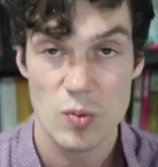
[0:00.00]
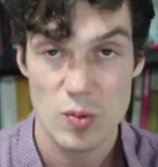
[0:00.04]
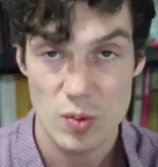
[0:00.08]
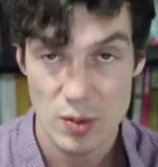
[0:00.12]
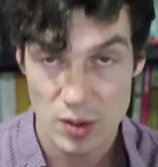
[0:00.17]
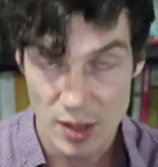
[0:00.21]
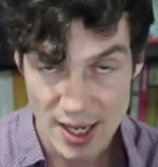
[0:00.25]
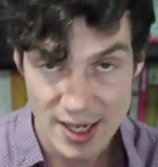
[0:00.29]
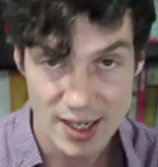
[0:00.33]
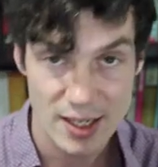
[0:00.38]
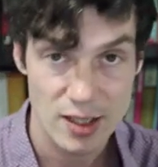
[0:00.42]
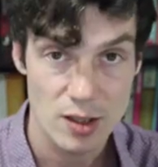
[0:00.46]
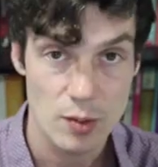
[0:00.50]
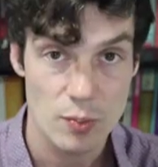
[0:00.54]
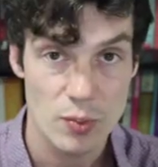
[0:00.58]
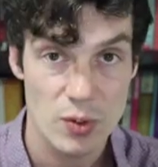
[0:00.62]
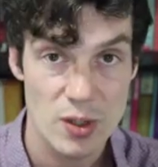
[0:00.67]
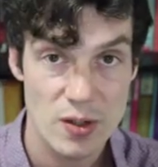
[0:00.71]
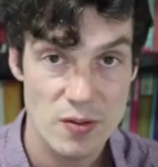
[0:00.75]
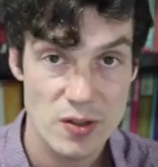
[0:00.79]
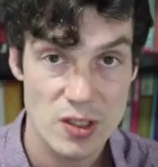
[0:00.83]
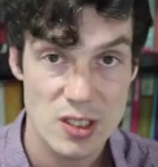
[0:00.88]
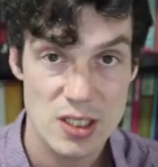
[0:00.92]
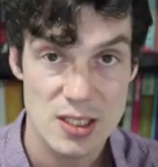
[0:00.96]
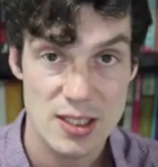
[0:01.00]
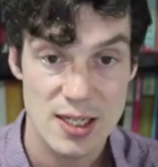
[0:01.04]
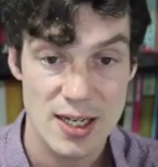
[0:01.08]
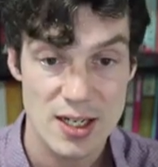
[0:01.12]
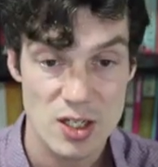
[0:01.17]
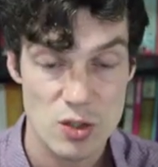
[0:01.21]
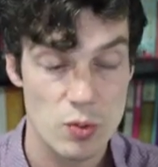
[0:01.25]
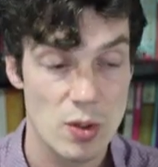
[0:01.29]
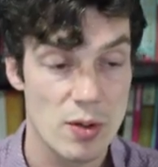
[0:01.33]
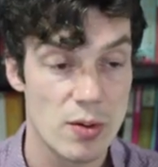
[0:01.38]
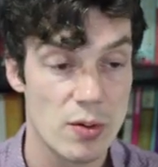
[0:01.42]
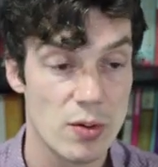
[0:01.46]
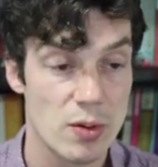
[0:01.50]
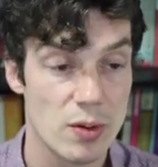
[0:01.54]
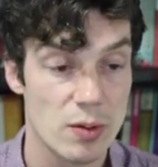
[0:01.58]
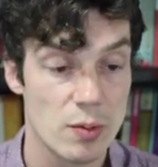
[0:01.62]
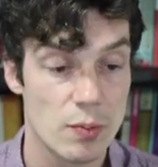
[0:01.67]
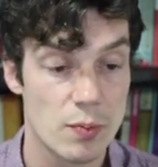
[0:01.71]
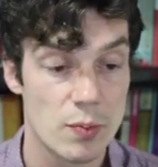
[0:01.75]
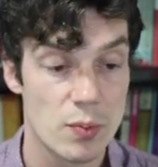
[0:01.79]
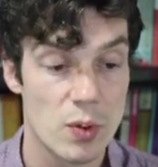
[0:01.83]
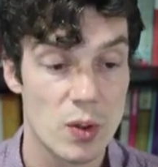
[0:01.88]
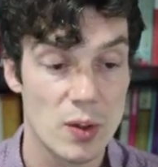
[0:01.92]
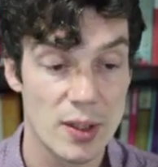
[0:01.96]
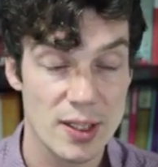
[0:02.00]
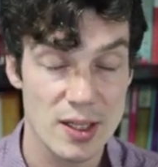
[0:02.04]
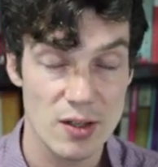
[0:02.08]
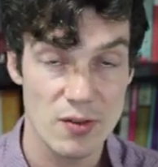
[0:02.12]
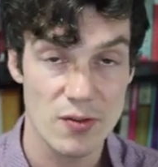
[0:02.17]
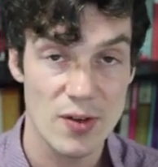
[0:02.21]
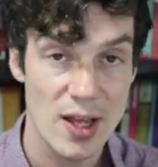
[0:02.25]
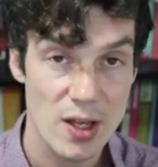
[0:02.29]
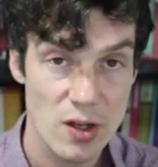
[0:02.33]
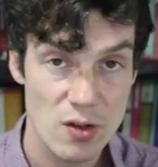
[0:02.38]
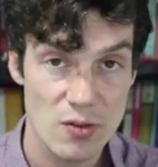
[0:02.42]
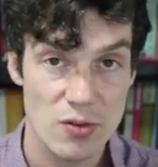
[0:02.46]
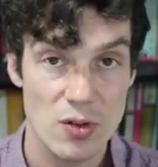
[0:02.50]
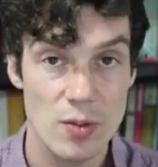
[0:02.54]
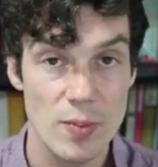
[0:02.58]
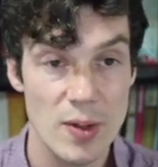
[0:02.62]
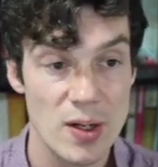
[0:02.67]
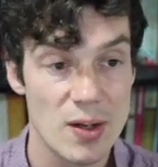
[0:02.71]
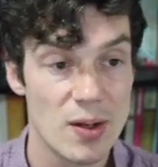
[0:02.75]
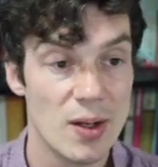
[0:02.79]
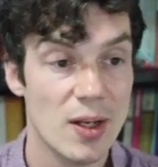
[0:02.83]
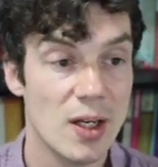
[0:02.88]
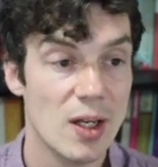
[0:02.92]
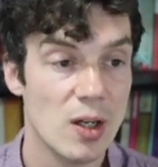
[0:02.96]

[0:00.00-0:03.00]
Like in the previous sketch where we were pulling the value from it,